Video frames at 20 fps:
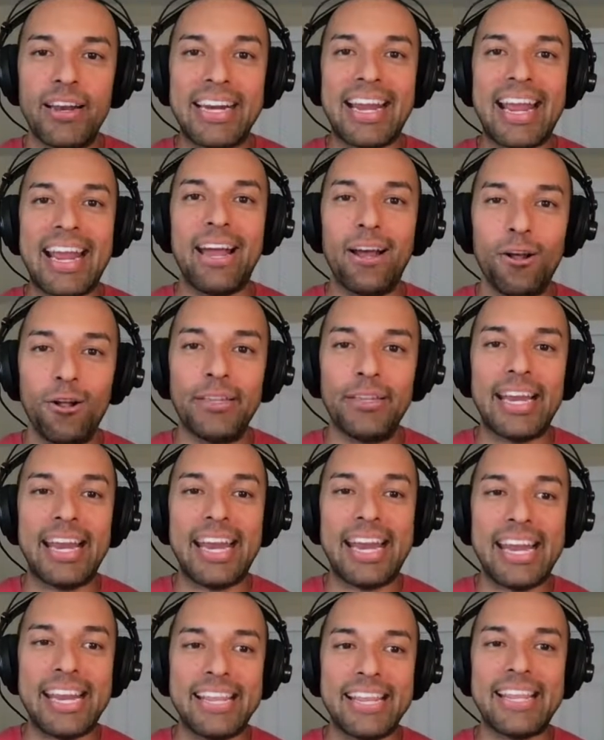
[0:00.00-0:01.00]
held
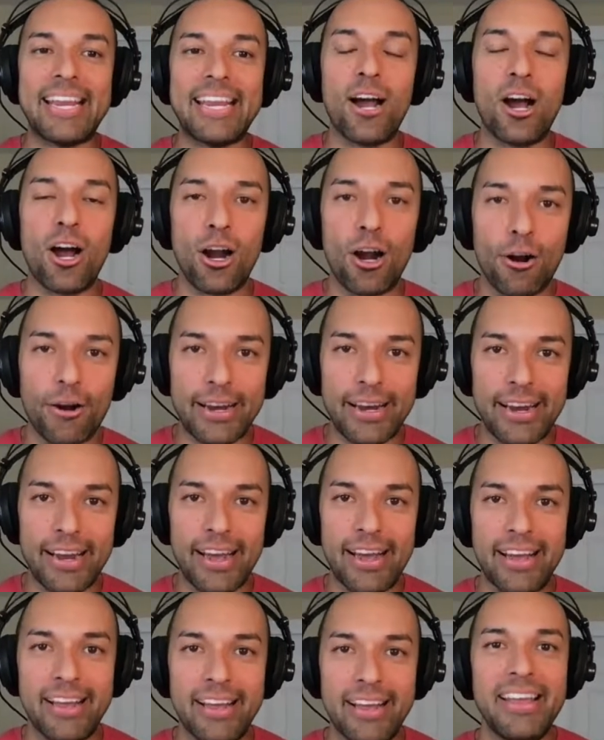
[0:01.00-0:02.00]
in the
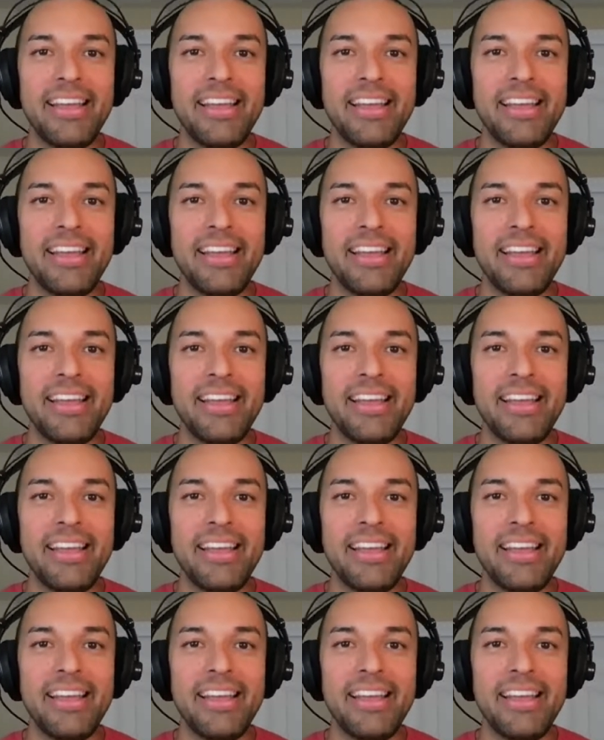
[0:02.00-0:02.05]
ARIA.